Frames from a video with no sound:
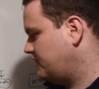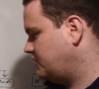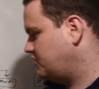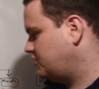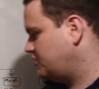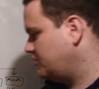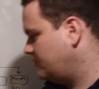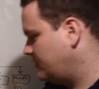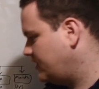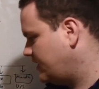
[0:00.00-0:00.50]
by
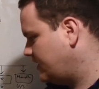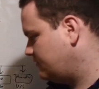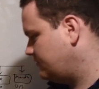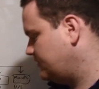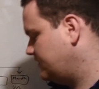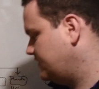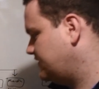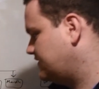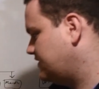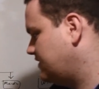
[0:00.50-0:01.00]
student
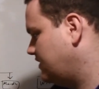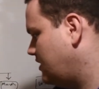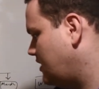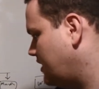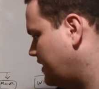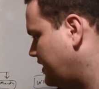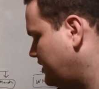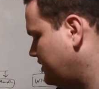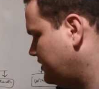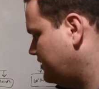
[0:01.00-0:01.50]
admins to
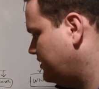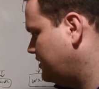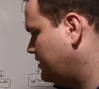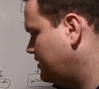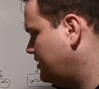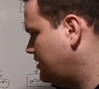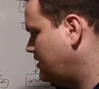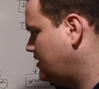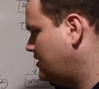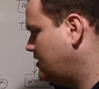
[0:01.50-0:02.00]
log in
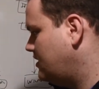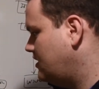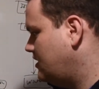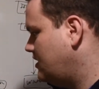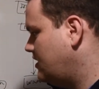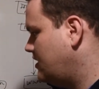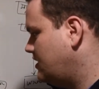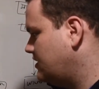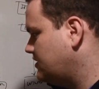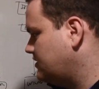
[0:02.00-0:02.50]

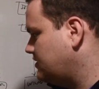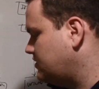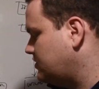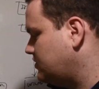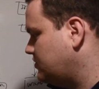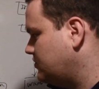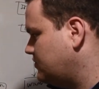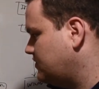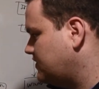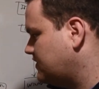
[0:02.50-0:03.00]

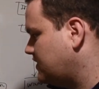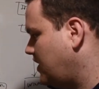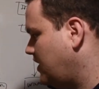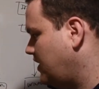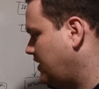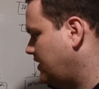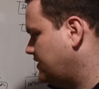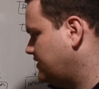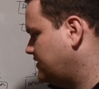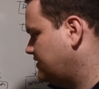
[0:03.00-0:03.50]
to
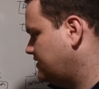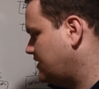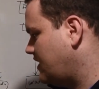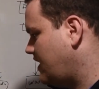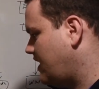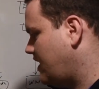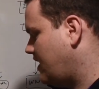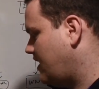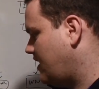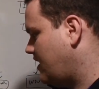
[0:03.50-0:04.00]

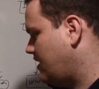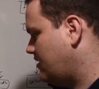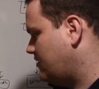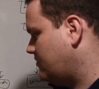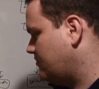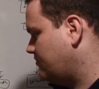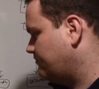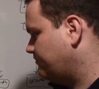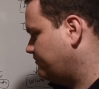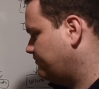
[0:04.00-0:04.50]
Skynet,
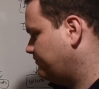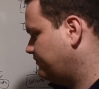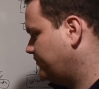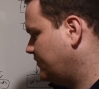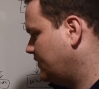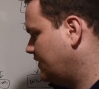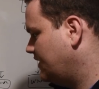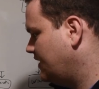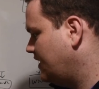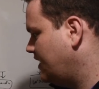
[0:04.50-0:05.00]

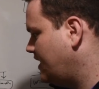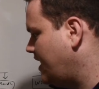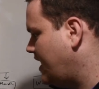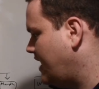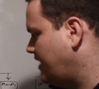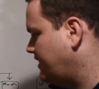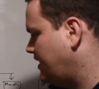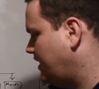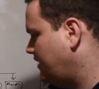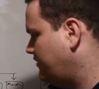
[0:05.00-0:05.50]

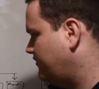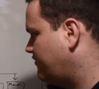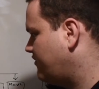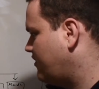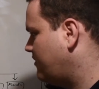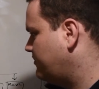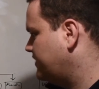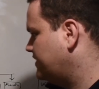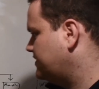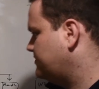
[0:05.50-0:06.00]
and then
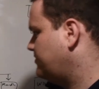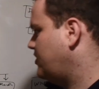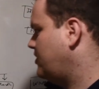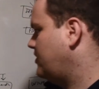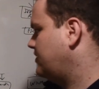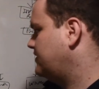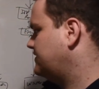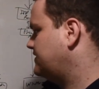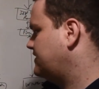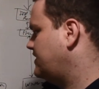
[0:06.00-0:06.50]
from this
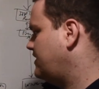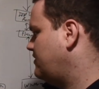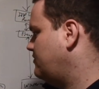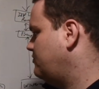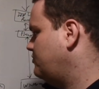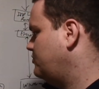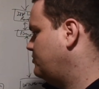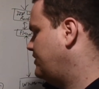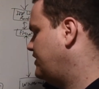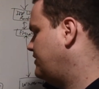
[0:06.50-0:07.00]
box
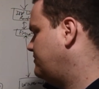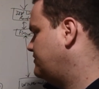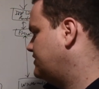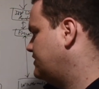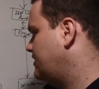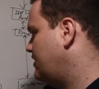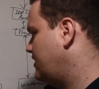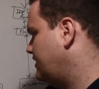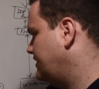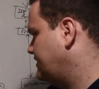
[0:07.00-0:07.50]
they will be able
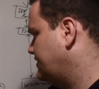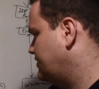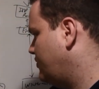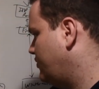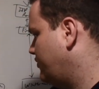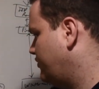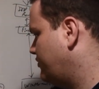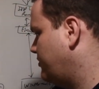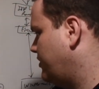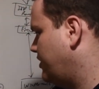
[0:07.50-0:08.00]
to log
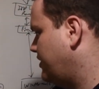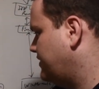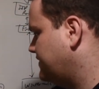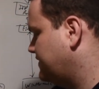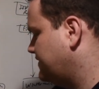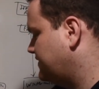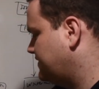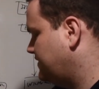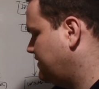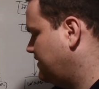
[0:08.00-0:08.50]
into other
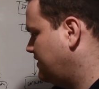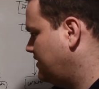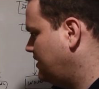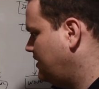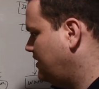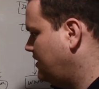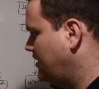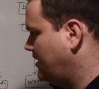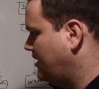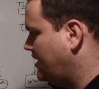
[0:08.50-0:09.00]
boxes
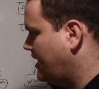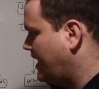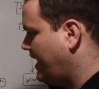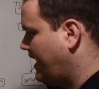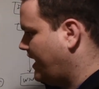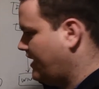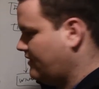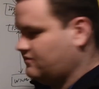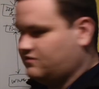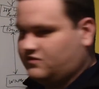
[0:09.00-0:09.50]

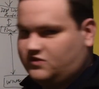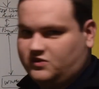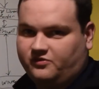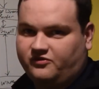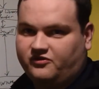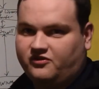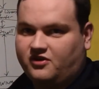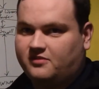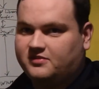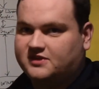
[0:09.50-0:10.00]

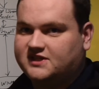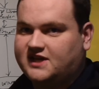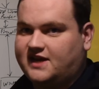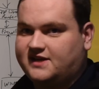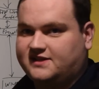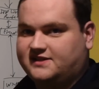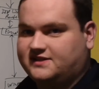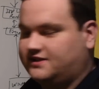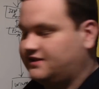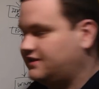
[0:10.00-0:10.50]
to perform
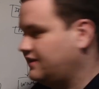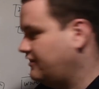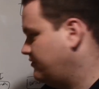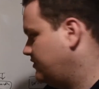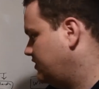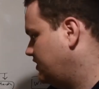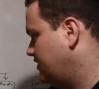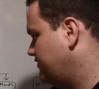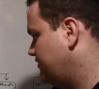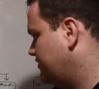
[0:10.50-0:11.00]
tasks that
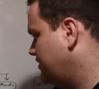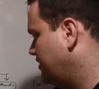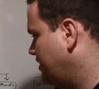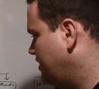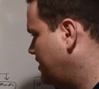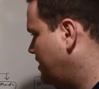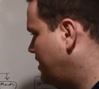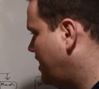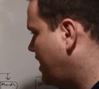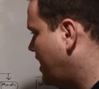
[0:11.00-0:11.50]
they've been
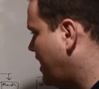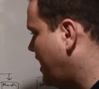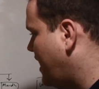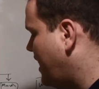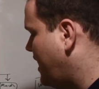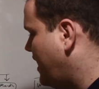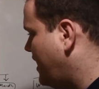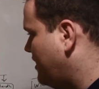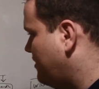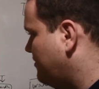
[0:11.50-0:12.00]
given.
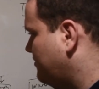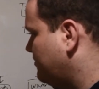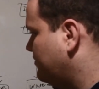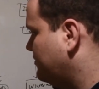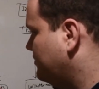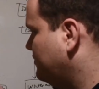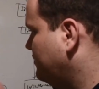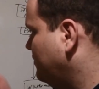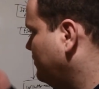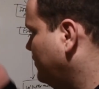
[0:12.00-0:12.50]

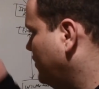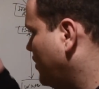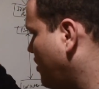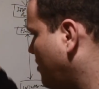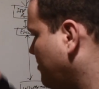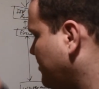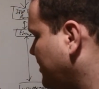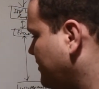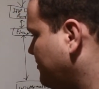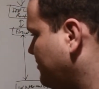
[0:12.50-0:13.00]

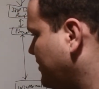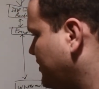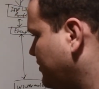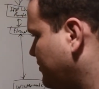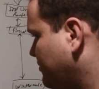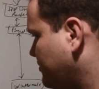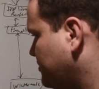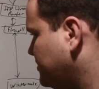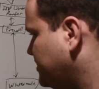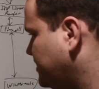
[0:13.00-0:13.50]
Normally
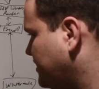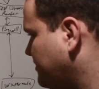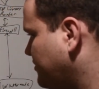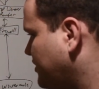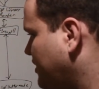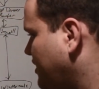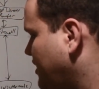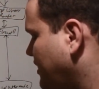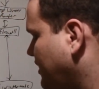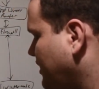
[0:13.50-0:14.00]
when the root
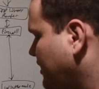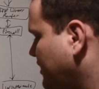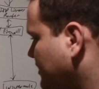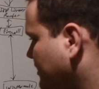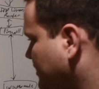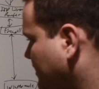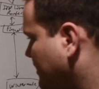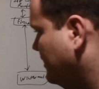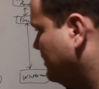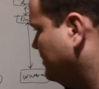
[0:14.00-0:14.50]
team are logging
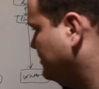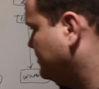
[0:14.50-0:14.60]
in,